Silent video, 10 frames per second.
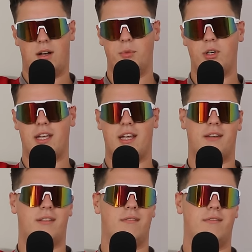I'm looking at,
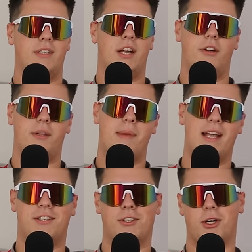you know, your
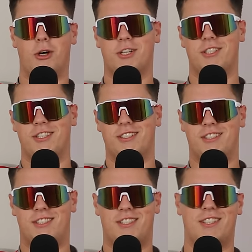Mason
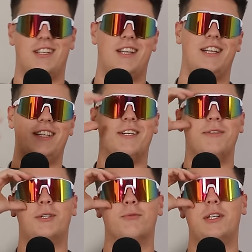Coxes, your